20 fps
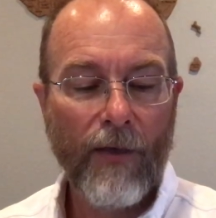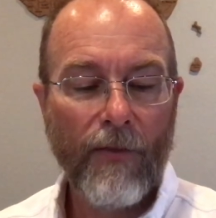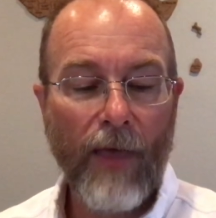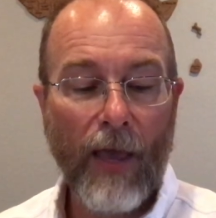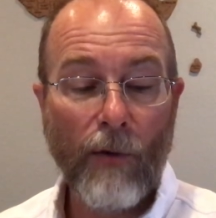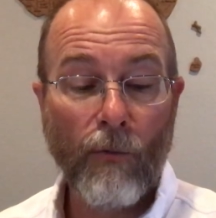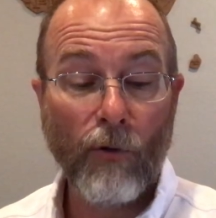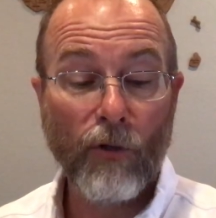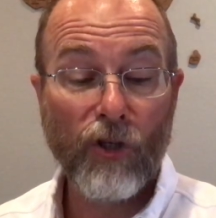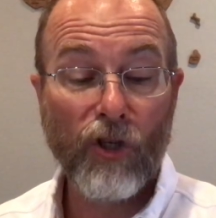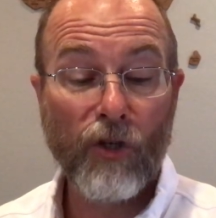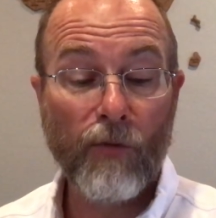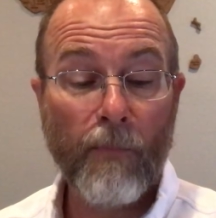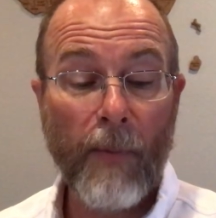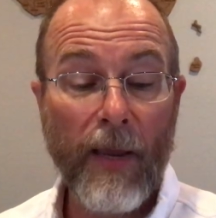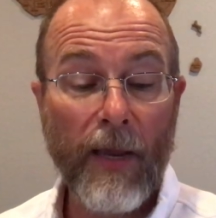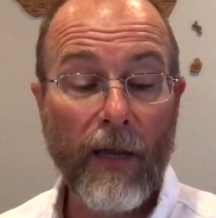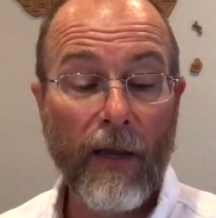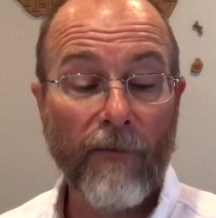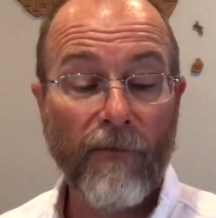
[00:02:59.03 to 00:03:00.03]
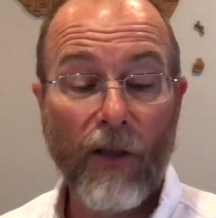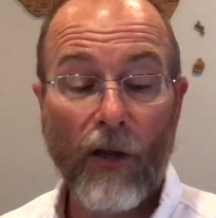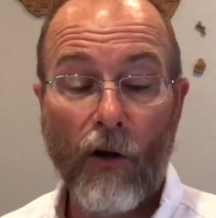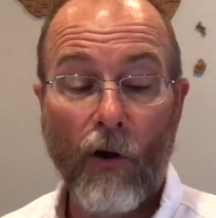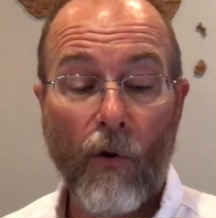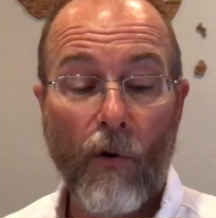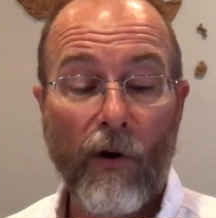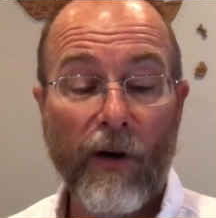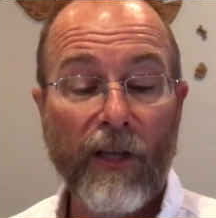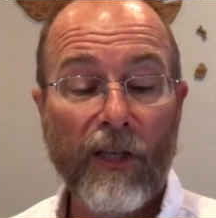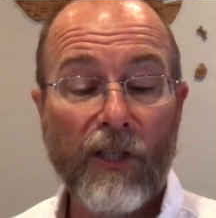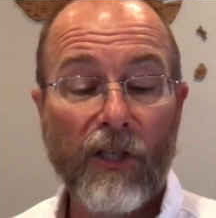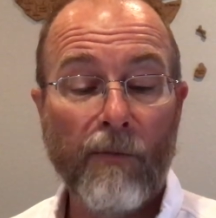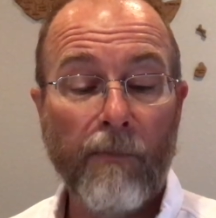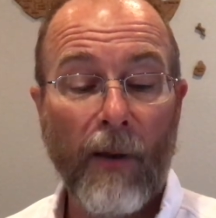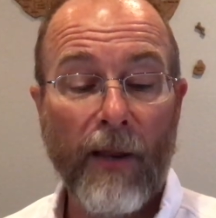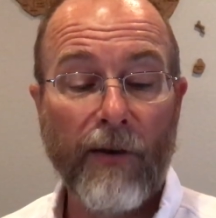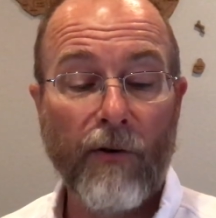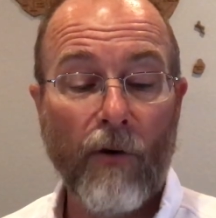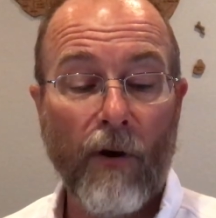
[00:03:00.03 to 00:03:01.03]
They will speak of the glorious
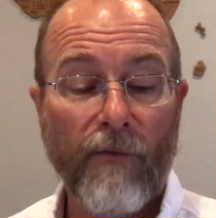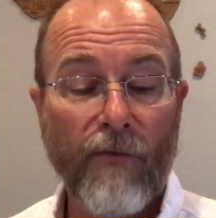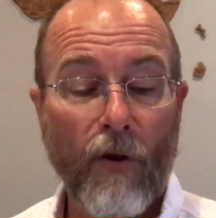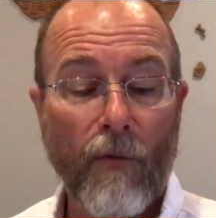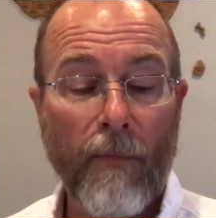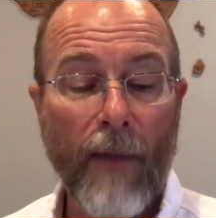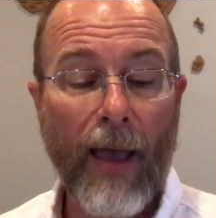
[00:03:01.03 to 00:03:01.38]
splendor of your